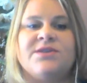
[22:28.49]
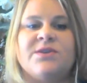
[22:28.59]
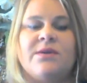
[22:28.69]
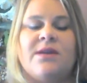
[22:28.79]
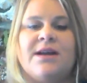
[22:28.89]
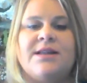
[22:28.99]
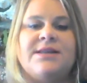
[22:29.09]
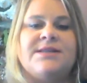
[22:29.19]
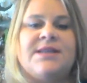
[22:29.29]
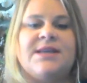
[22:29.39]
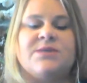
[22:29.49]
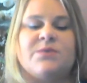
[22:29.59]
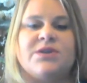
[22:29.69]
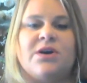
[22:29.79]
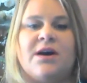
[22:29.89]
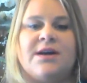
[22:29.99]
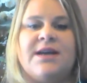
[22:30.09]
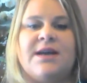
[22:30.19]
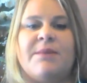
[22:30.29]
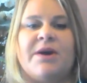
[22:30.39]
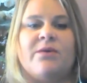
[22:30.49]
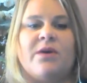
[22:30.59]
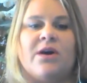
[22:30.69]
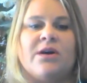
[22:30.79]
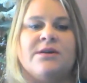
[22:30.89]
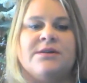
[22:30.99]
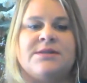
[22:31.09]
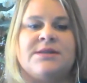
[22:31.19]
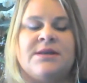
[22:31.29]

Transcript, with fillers: So a lot of these things we're talking about aren't,